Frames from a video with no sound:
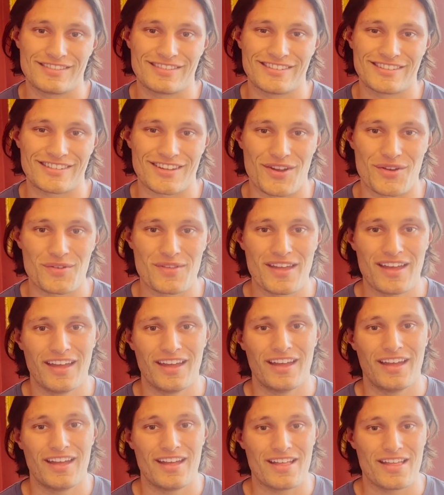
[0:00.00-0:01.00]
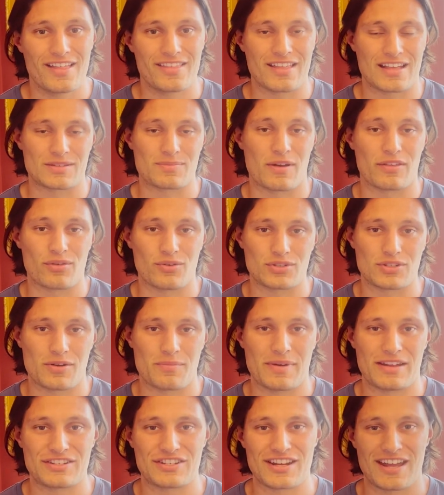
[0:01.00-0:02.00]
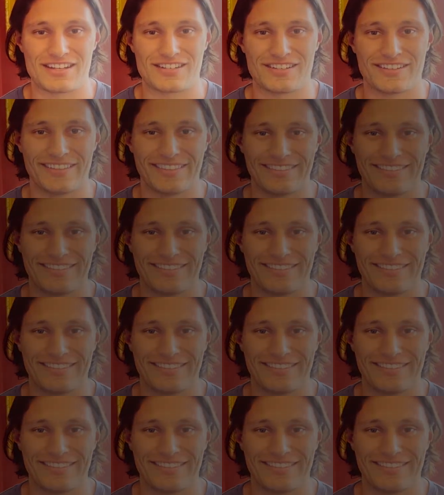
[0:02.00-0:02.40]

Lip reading: So that's my thoughts on a managing agent.